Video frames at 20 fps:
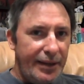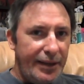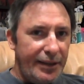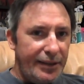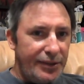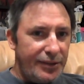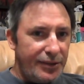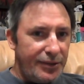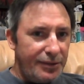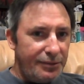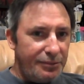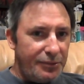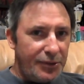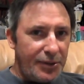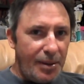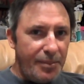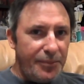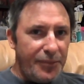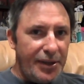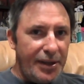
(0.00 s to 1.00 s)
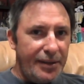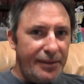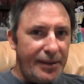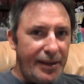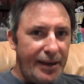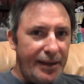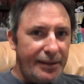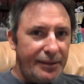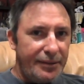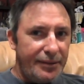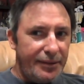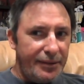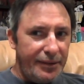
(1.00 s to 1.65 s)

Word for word: It's something that